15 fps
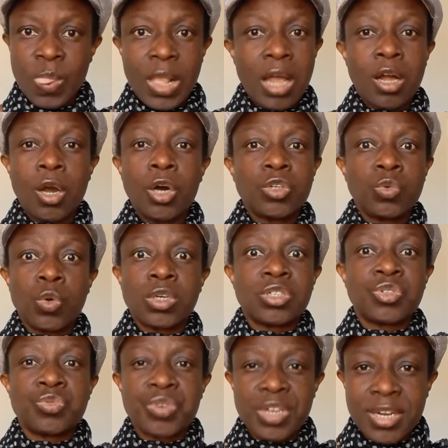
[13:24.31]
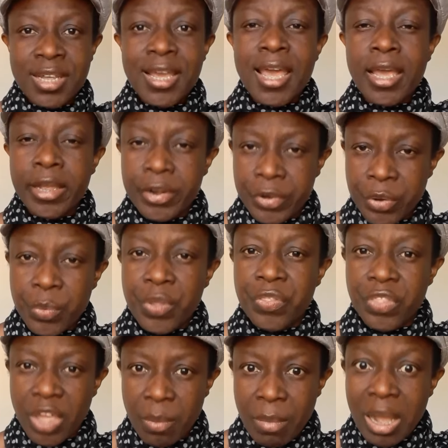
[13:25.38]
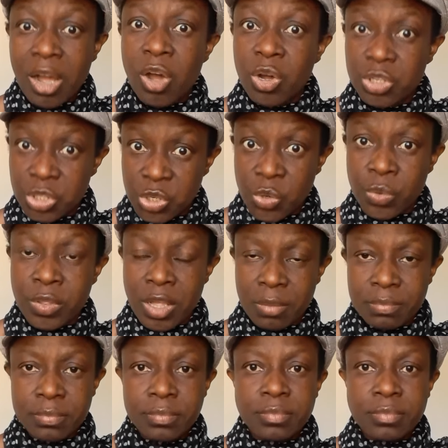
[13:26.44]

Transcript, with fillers: And God was really angry with them, and God told them,